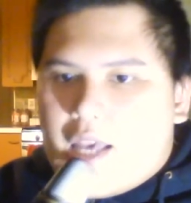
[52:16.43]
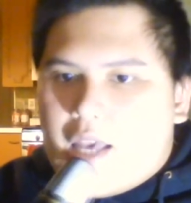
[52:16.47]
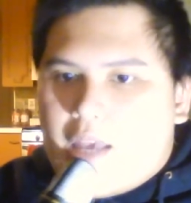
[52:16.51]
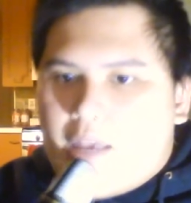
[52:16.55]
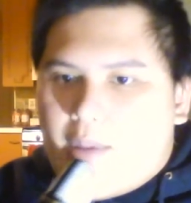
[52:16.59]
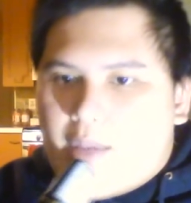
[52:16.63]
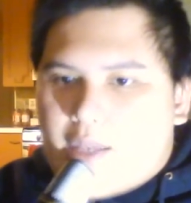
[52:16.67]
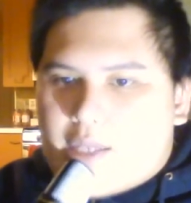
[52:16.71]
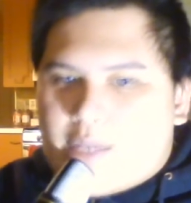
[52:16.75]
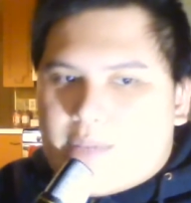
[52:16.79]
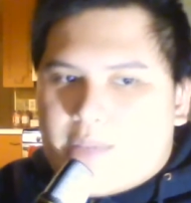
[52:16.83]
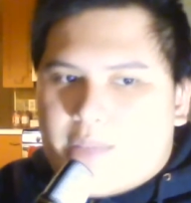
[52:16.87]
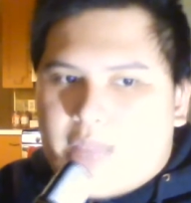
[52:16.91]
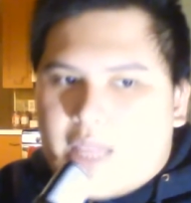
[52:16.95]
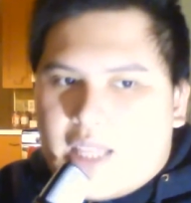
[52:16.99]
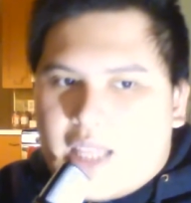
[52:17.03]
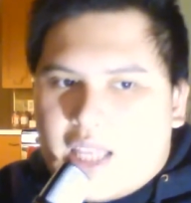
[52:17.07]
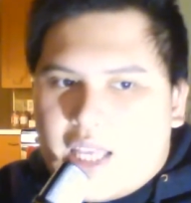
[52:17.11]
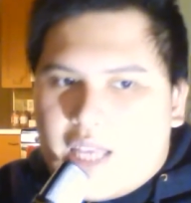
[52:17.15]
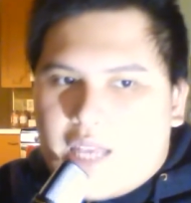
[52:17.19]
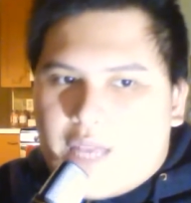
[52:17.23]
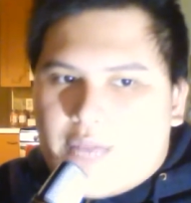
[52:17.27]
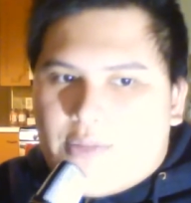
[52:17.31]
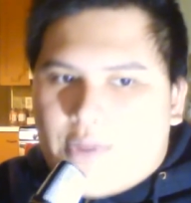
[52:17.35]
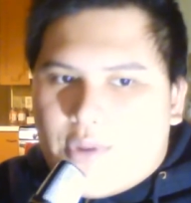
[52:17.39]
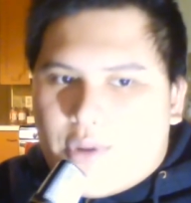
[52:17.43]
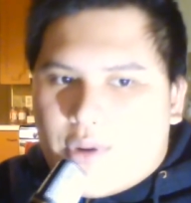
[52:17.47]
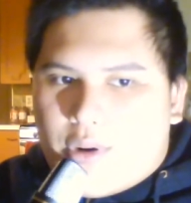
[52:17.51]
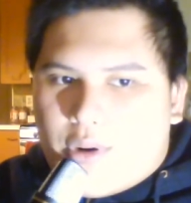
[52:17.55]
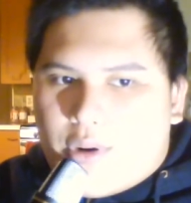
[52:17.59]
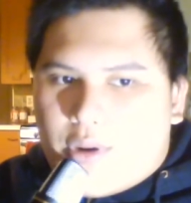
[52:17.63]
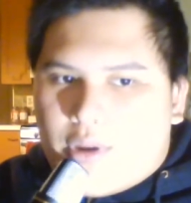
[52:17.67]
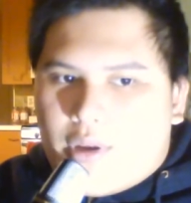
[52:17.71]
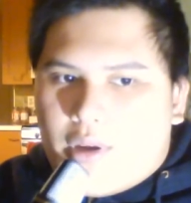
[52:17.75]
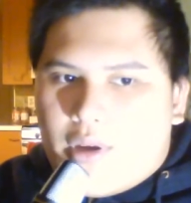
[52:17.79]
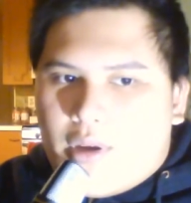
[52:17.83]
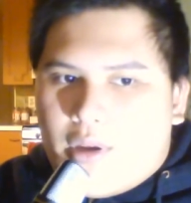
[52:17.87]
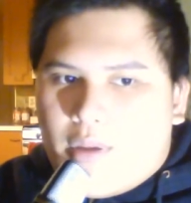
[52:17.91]
It makes him lean
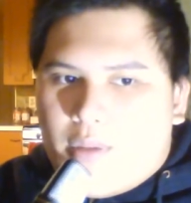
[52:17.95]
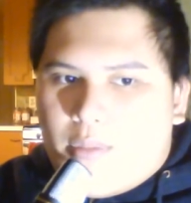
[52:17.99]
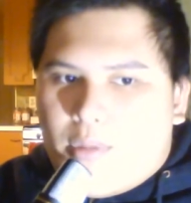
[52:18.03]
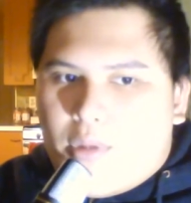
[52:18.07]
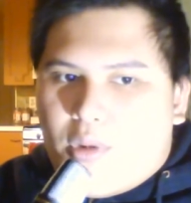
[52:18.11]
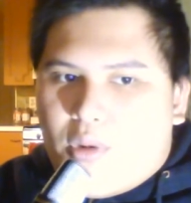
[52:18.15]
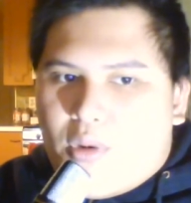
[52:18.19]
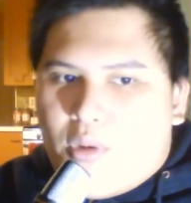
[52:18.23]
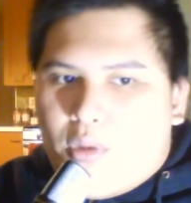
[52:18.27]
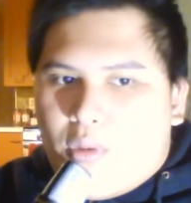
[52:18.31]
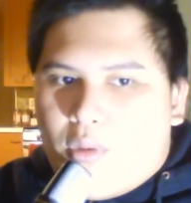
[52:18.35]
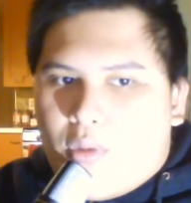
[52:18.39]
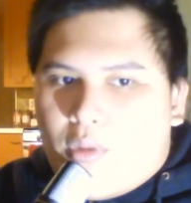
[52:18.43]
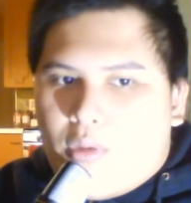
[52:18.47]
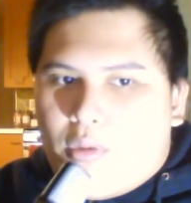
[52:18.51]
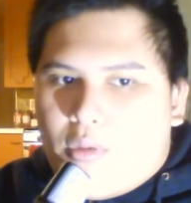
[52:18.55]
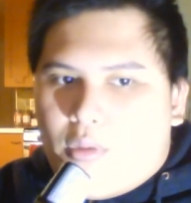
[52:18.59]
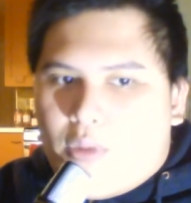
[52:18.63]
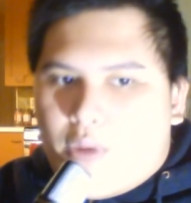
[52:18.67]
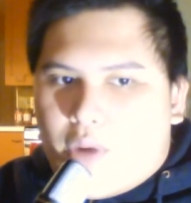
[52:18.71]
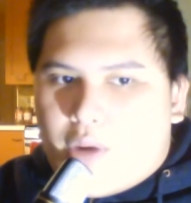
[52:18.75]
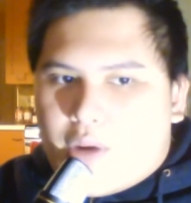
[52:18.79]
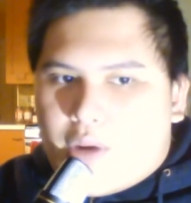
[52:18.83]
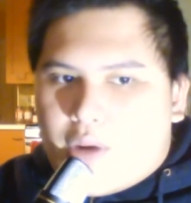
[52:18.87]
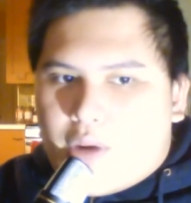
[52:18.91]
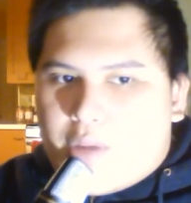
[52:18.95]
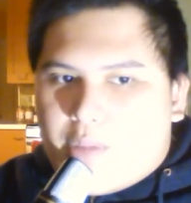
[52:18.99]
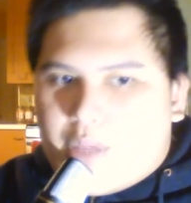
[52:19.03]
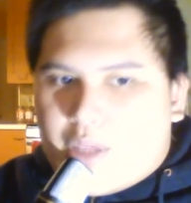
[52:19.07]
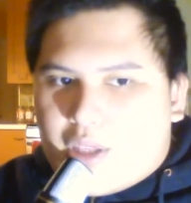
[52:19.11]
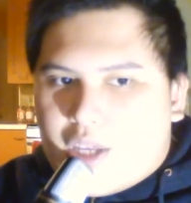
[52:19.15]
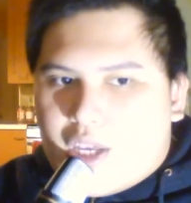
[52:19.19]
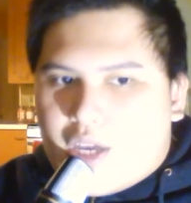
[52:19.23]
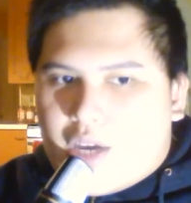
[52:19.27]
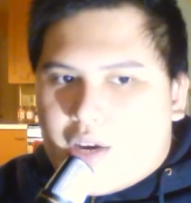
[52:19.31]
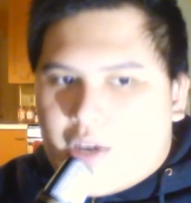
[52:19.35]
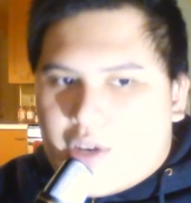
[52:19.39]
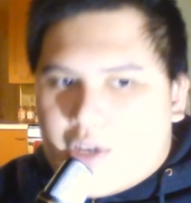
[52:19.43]
forward, but worried
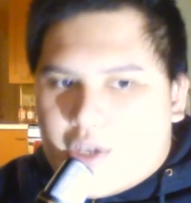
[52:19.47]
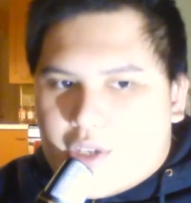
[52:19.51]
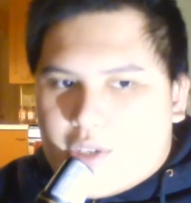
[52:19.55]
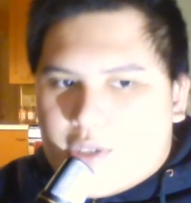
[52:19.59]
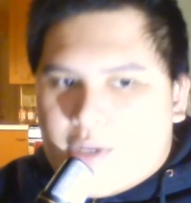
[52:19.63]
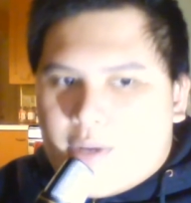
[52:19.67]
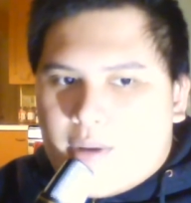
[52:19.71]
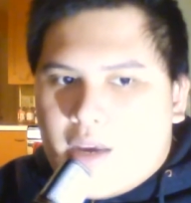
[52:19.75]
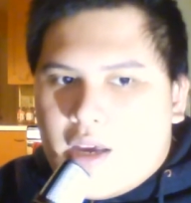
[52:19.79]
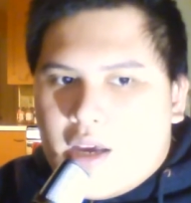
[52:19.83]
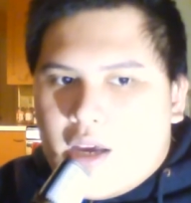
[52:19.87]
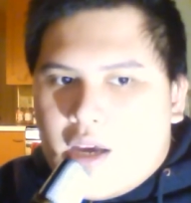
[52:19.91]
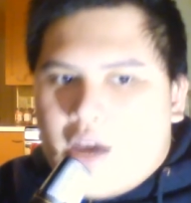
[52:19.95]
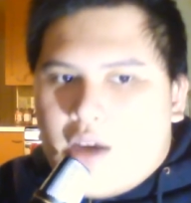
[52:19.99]
but curious.